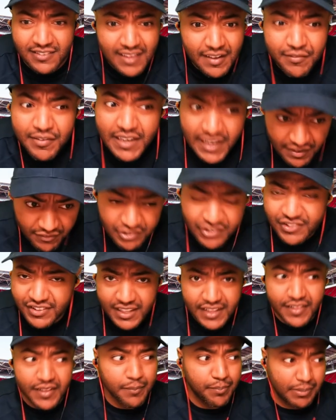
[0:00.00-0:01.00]
I've never
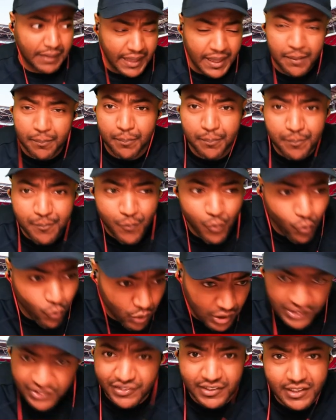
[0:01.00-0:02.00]
seen them play
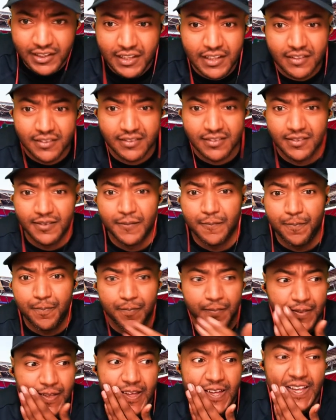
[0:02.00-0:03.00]
worse than this.
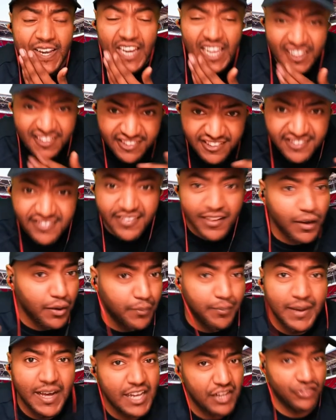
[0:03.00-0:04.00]
And they still
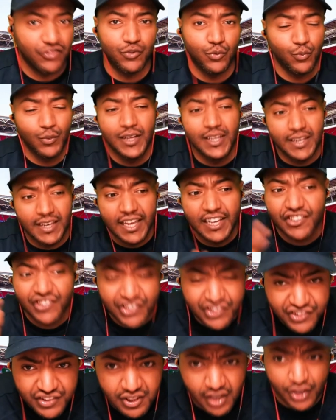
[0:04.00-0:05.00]
managed to win. That
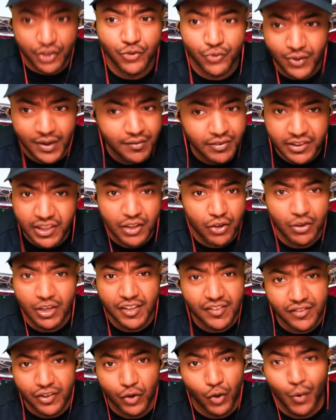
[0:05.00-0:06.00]
just tells you everything you
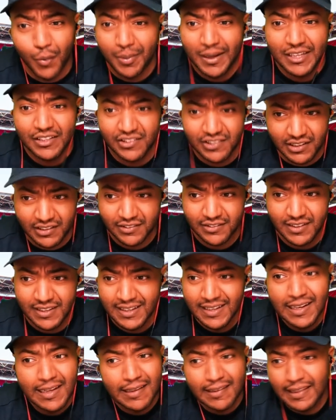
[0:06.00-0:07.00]
need to know about Chelsea.
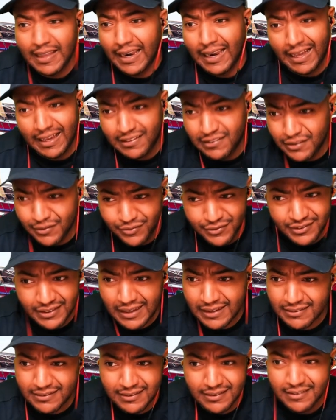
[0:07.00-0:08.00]
The likes of
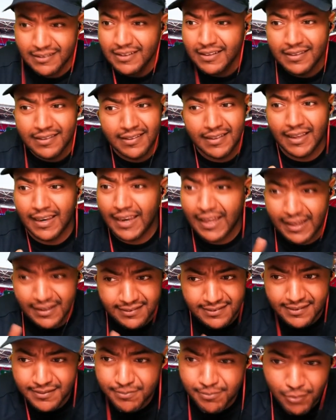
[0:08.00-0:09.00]
Jackson, the
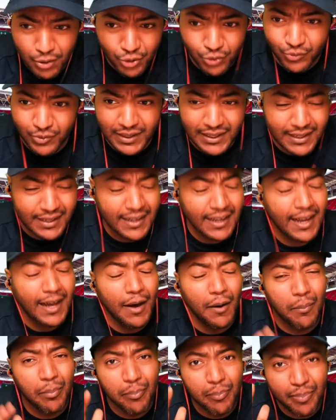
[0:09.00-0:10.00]
likes of Modric,
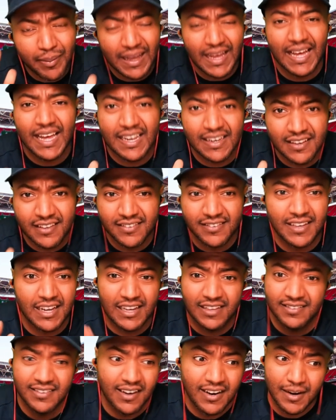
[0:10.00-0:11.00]
how bad these
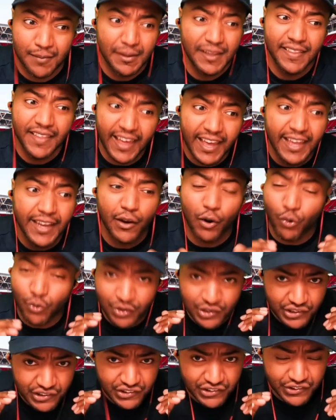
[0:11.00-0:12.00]
guys are. I mean, they don't
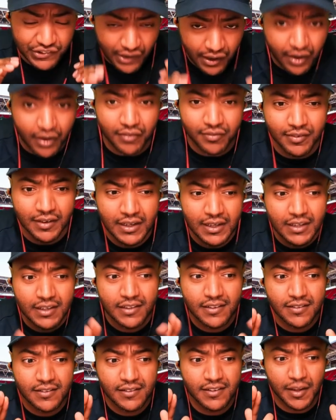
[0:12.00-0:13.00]
deserve
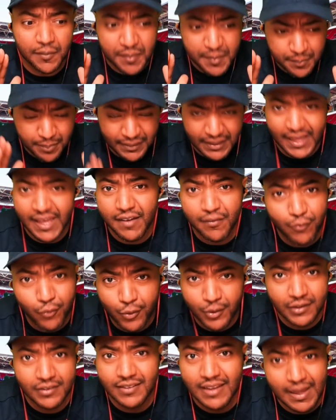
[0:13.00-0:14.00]
to be playing
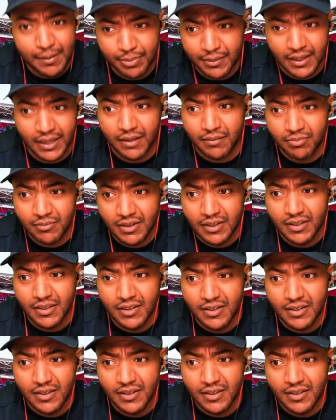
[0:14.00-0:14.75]
for a top club.